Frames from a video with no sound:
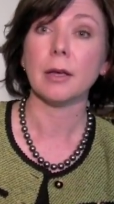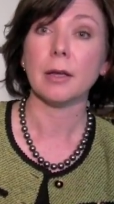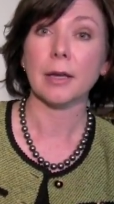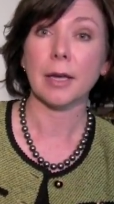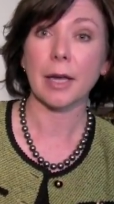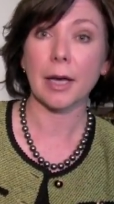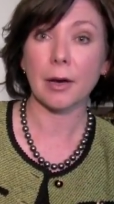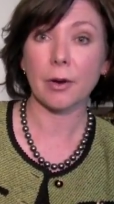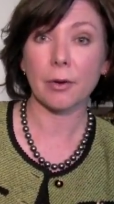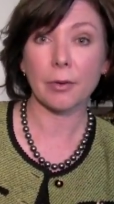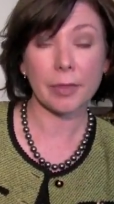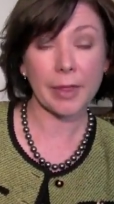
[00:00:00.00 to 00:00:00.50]

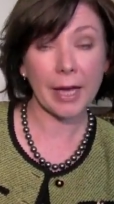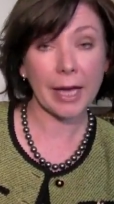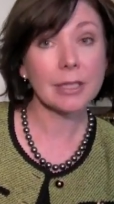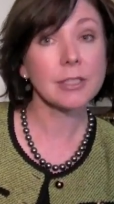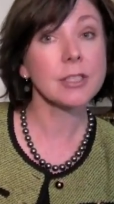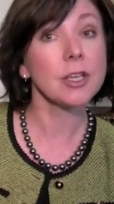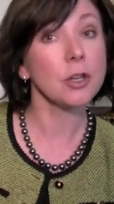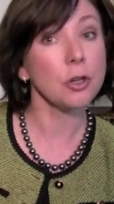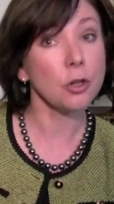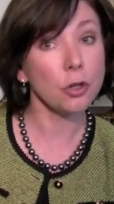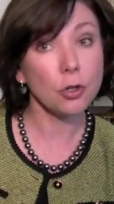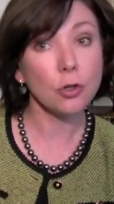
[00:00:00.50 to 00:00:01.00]
Now,
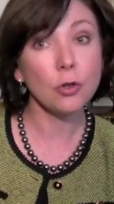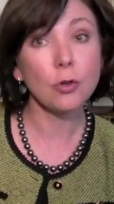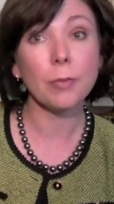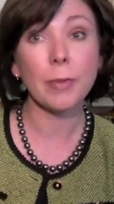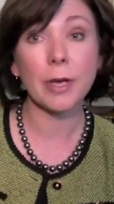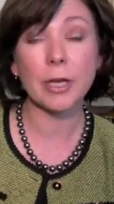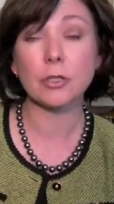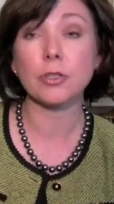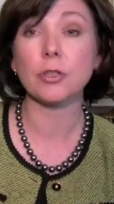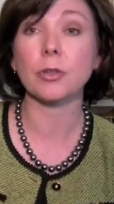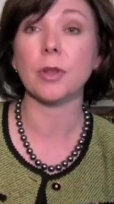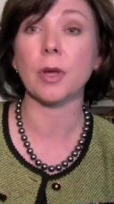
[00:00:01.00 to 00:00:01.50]
that's a new
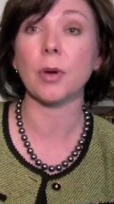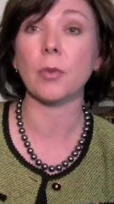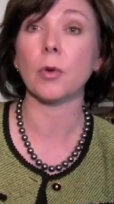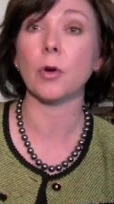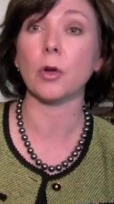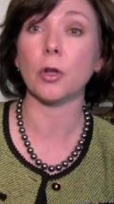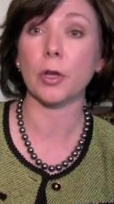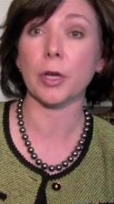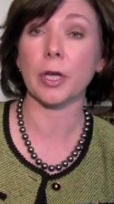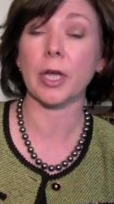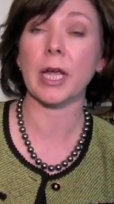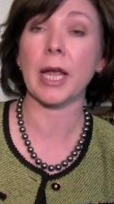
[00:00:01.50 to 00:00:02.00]
measure that we're
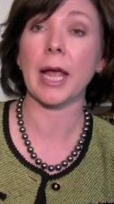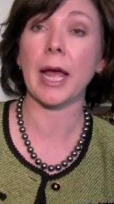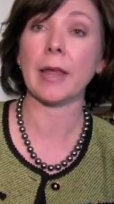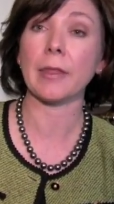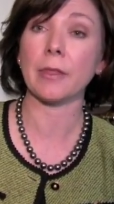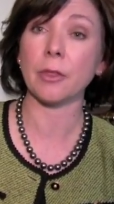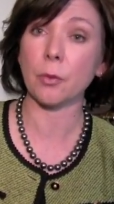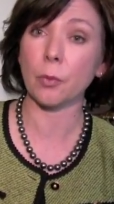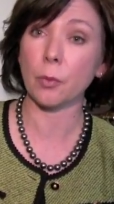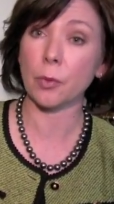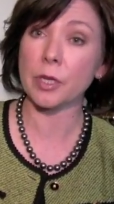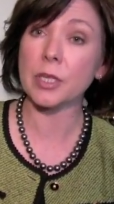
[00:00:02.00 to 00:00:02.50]
looking at,
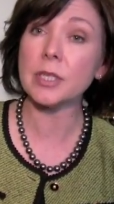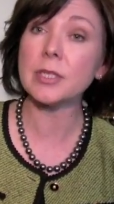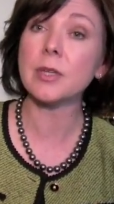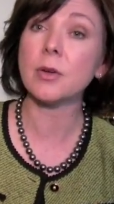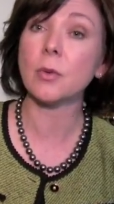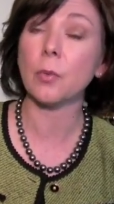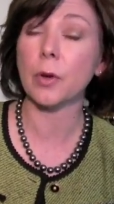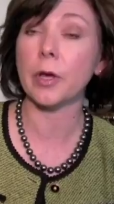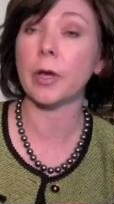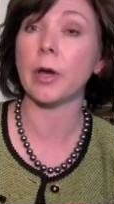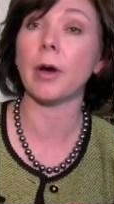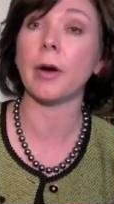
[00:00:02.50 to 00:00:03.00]
and the
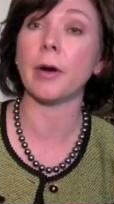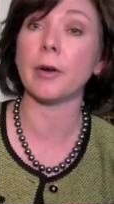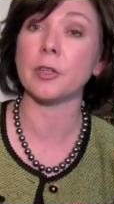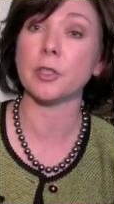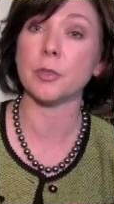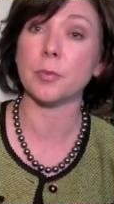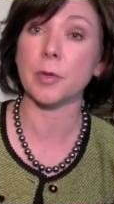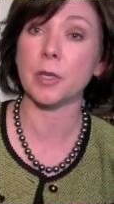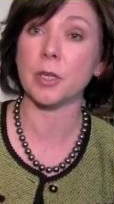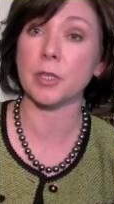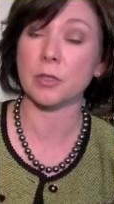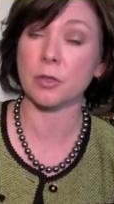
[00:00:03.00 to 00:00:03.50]
reason we are
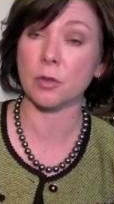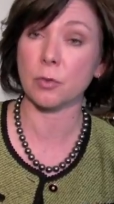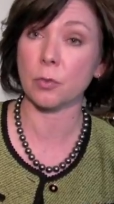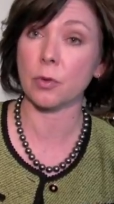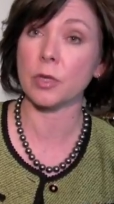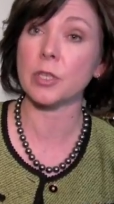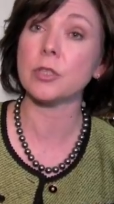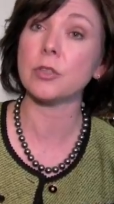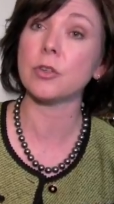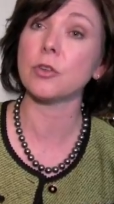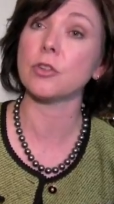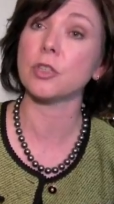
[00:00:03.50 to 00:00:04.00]
is because the
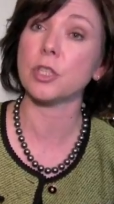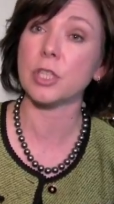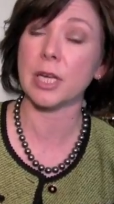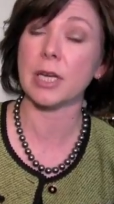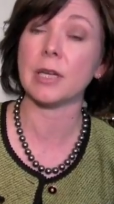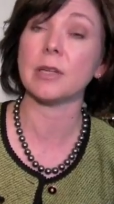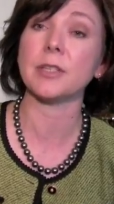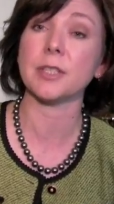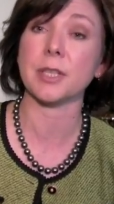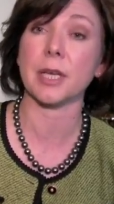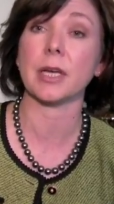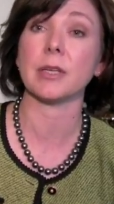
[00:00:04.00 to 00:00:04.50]
research
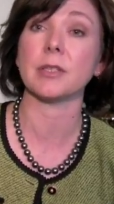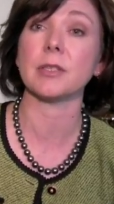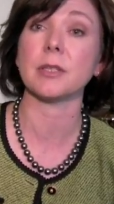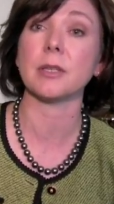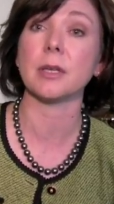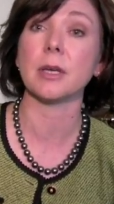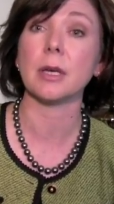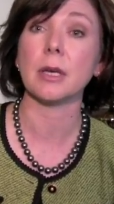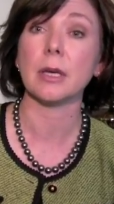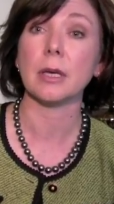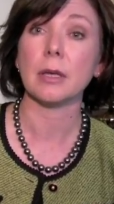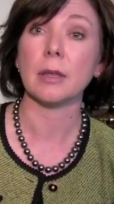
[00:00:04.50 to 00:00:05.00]
tells us
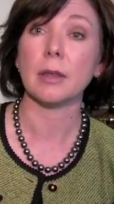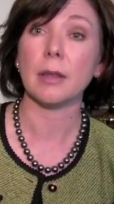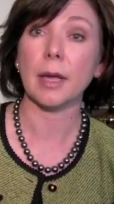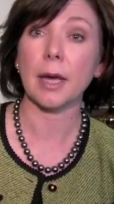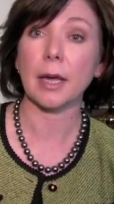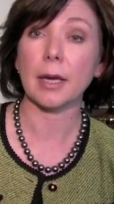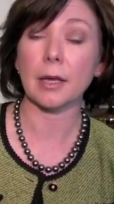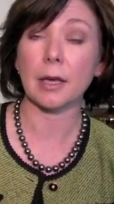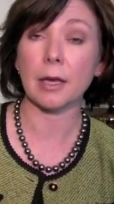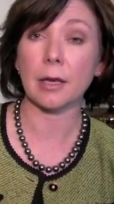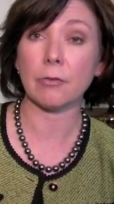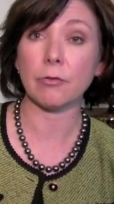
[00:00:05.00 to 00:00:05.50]

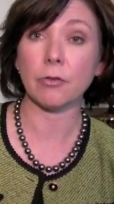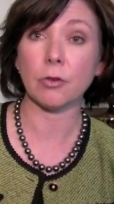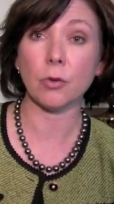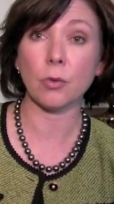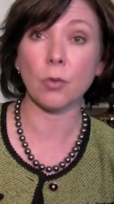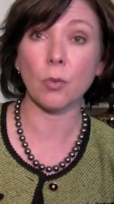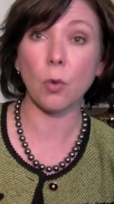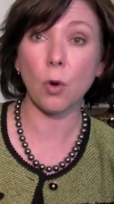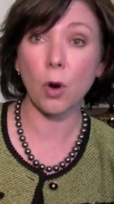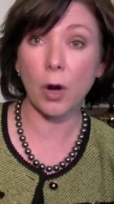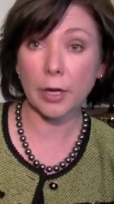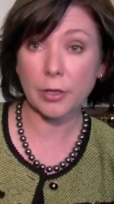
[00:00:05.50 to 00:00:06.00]
that if you
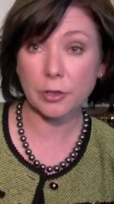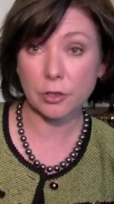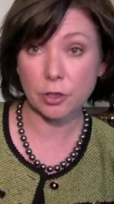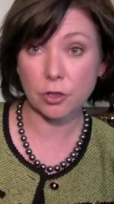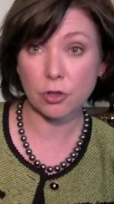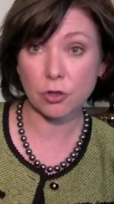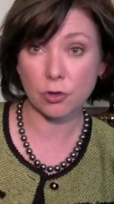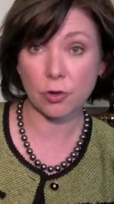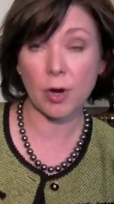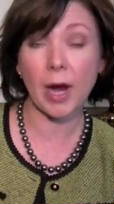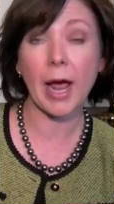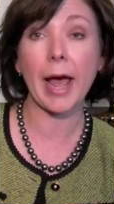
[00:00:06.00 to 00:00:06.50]
want to
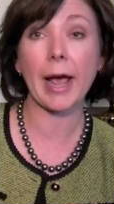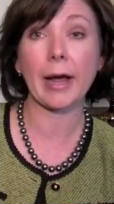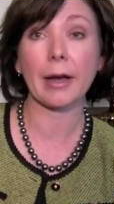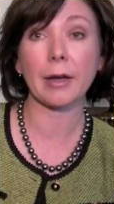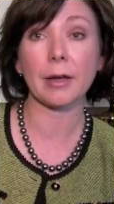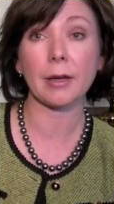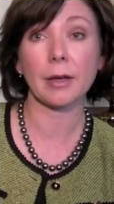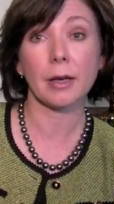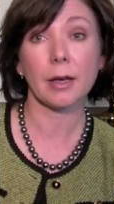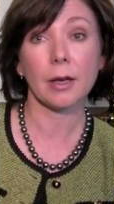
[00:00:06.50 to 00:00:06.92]
track